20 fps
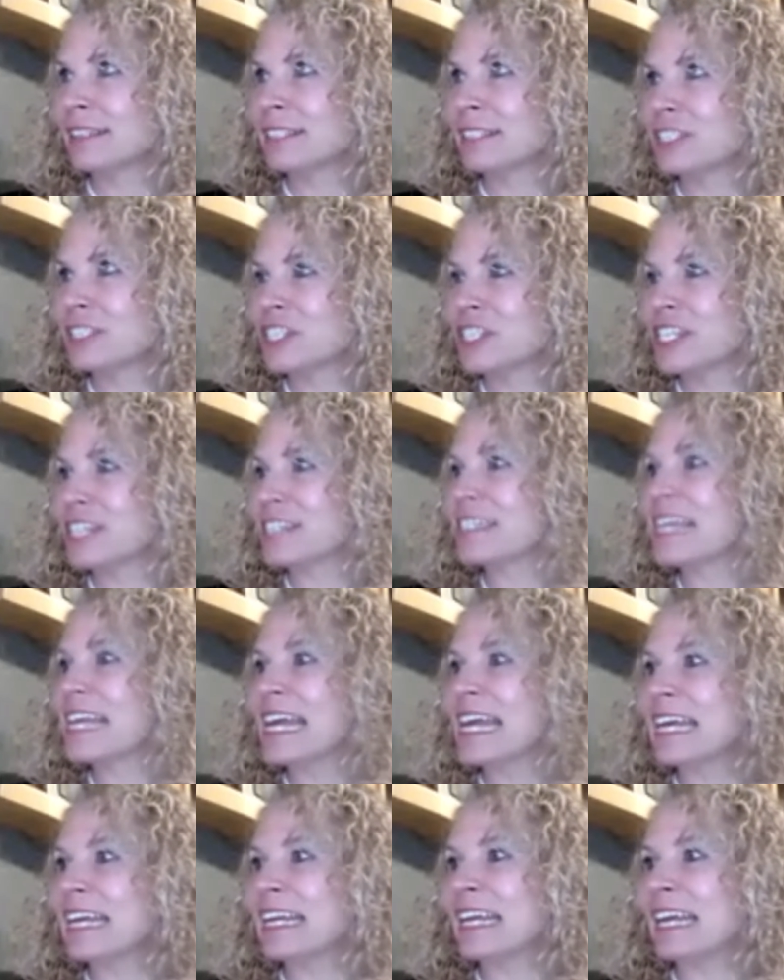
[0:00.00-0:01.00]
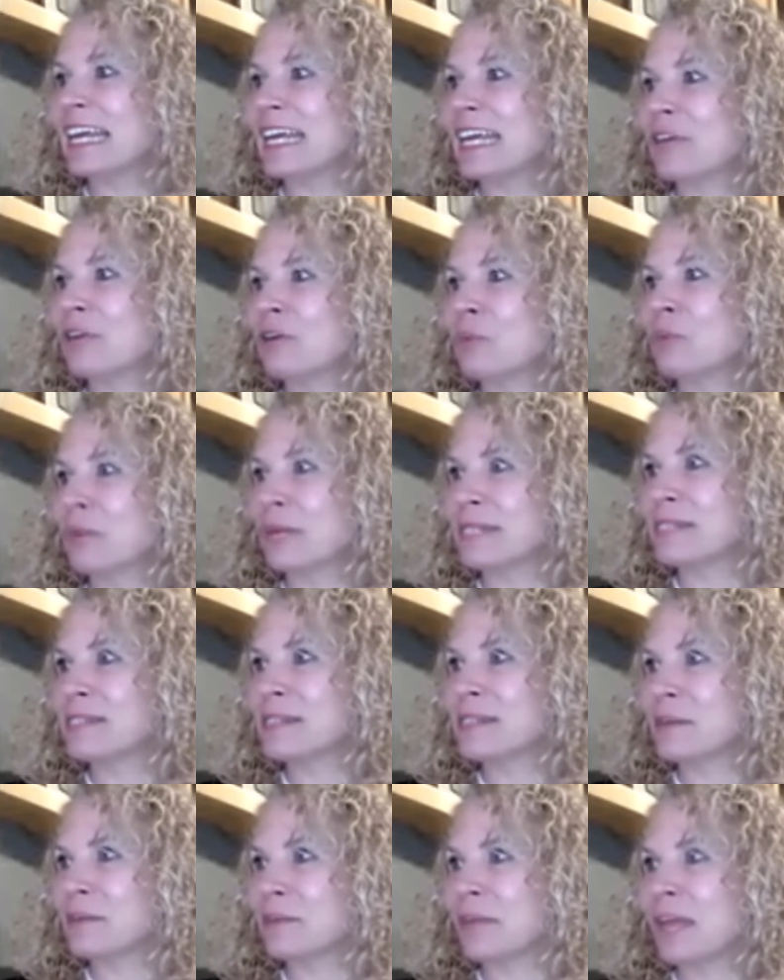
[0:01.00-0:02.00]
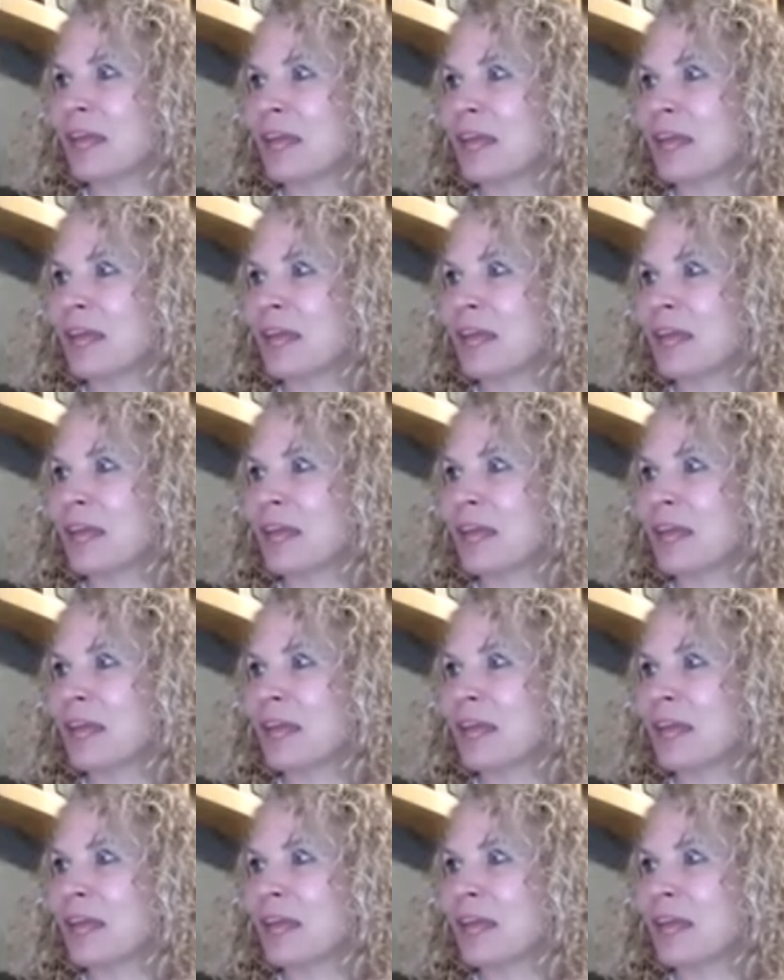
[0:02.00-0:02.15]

Cheeks, in, in wisdom,